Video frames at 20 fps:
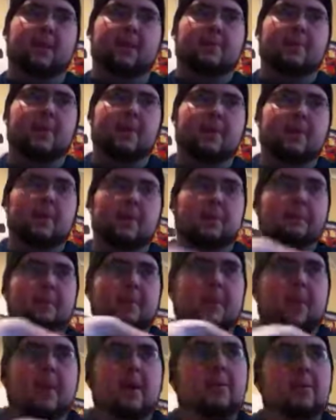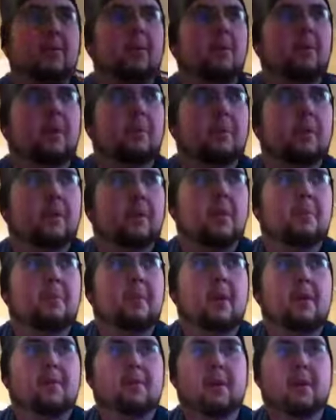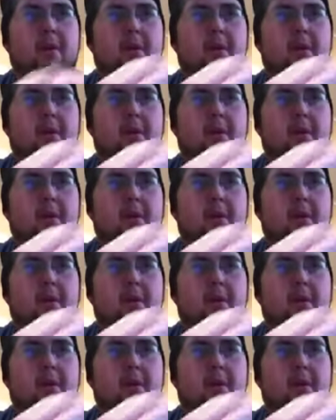picked up, I can't remember what I picked up off him.